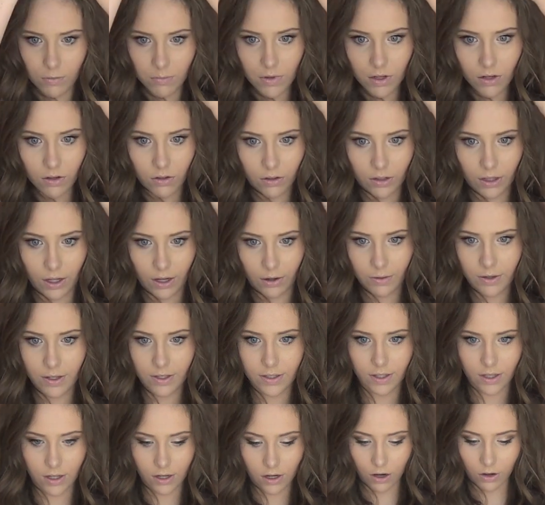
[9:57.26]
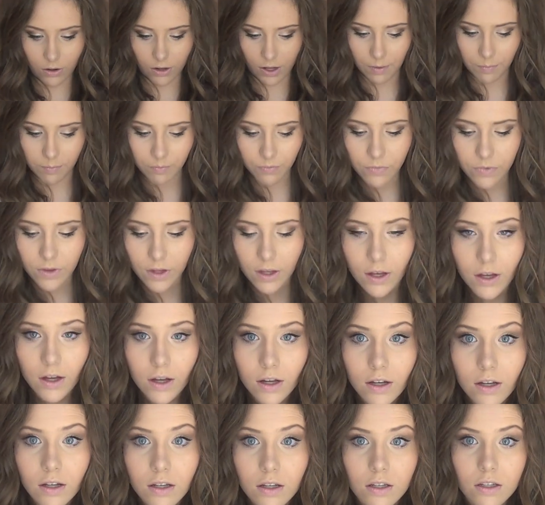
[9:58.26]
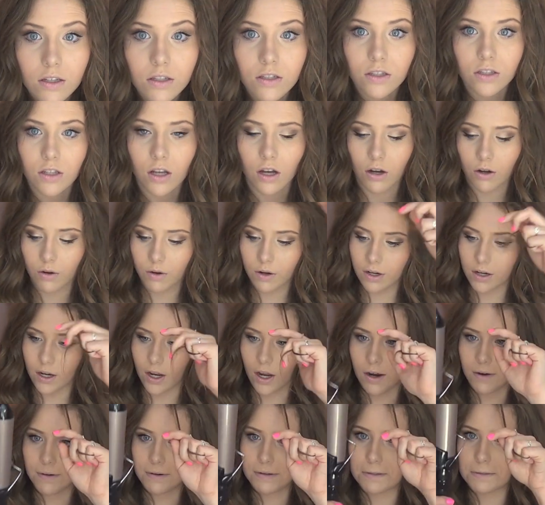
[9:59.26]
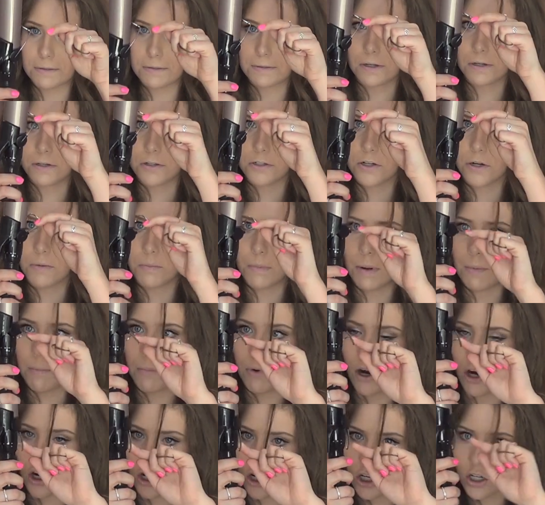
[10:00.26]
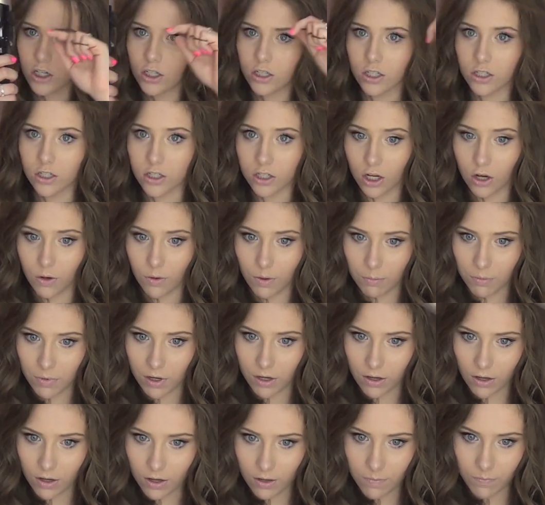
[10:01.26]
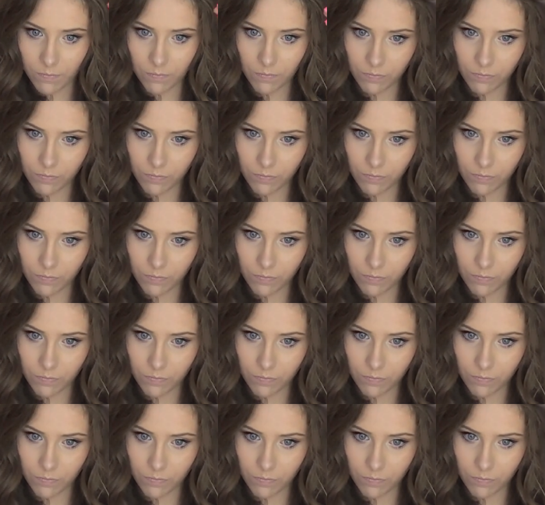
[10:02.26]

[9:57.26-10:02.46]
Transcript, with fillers: the middle now, is it? Okay. So now I just touched up my part, so I'm going to